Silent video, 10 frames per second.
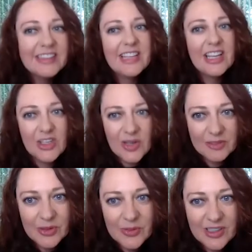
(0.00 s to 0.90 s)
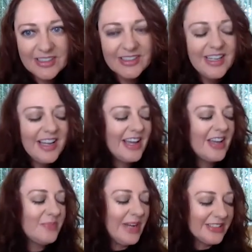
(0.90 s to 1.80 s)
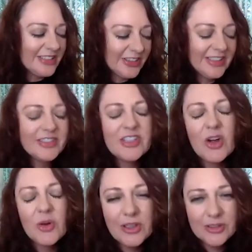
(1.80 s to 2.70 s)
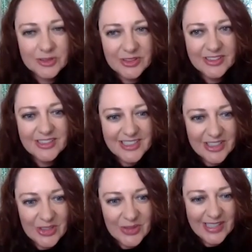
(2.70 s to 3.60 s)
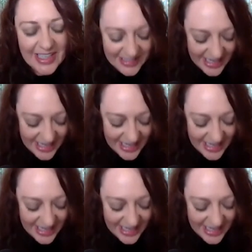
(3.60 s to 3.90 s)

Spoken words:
Thank you, everyone. Ambassador, it is so wonderful to see you again.